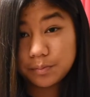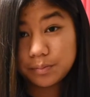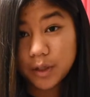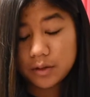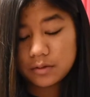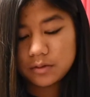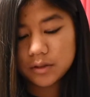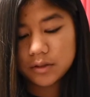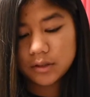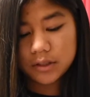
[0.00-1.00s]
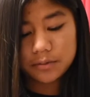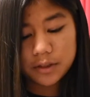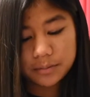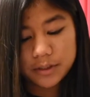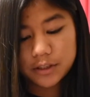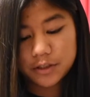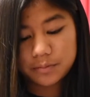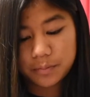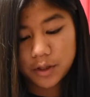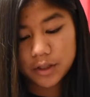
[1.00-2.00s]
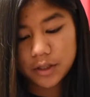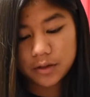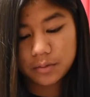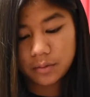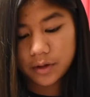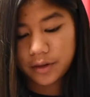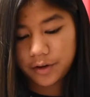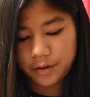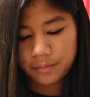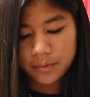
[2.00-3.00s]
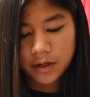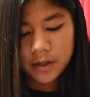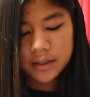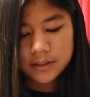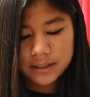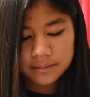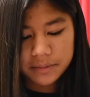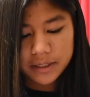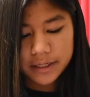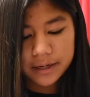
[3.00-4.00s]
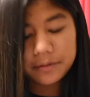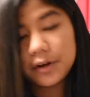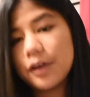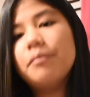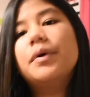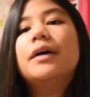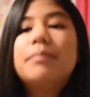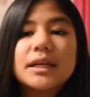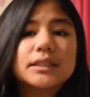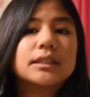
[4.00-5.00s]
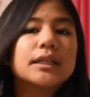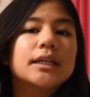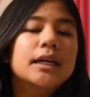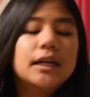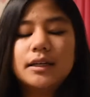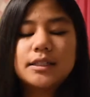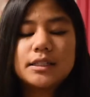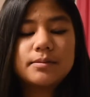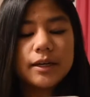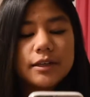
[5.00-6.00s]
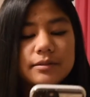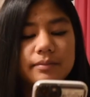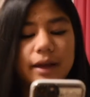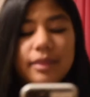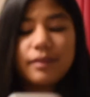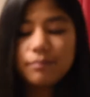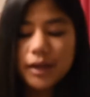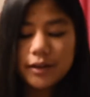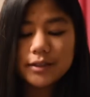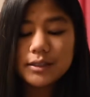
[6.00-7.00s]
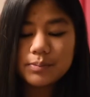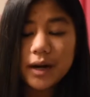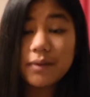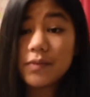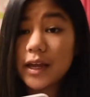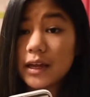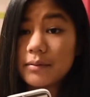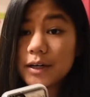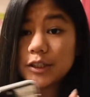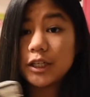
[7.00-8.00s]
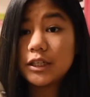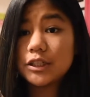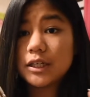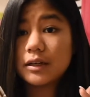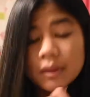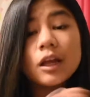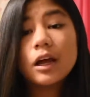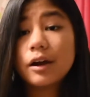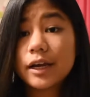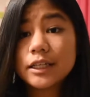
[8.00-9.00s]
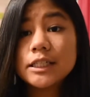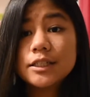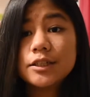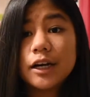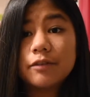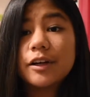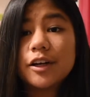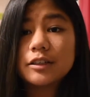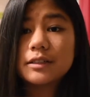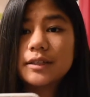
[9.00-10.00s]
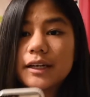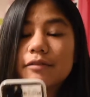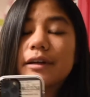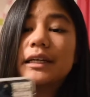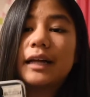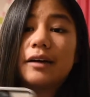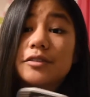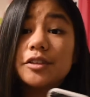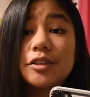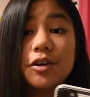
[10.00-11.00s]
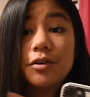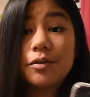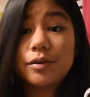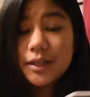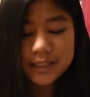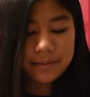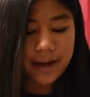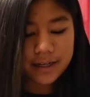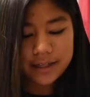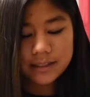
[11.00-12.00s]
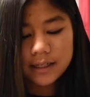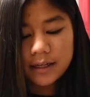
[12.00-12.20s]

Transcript: Post, Adobe Spark, one of the two. Didn't mean to download it, but basically this is what I use for my thumbnails, but I'm thinking about changing. Okay, sorry, my dogs are getting really loud, so let's get back to this.